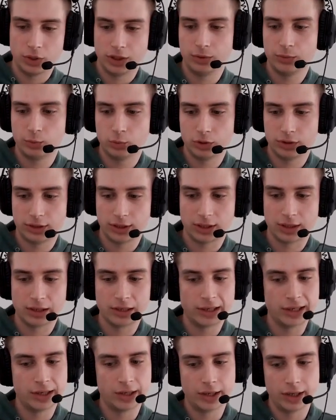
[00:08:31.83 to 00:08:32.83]
would
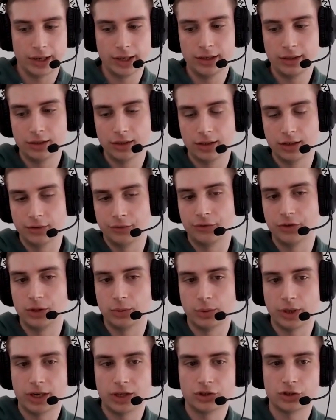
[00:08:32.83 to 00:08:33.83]
declare in the
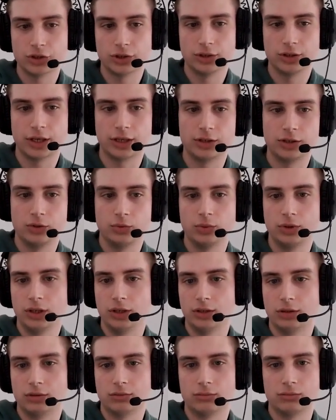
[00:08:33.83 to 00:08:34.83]
configuration that you
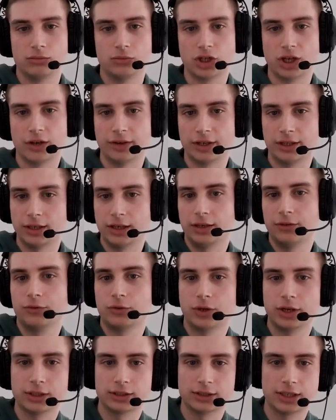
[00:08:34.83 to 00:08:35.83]
need Java 10,
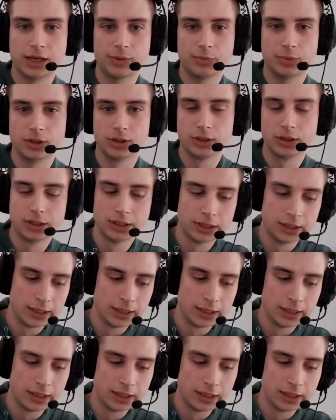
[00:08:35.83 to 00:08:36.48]
for example,